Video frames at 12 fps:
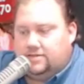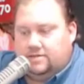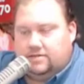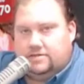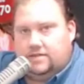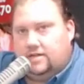She
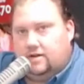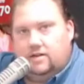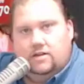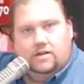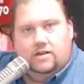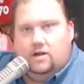looks like a
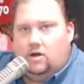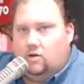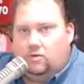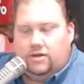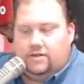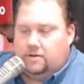
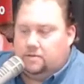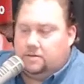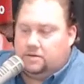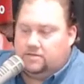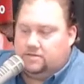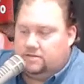whole nother
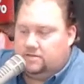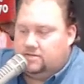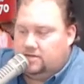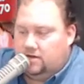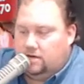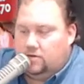person.
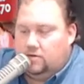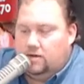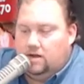So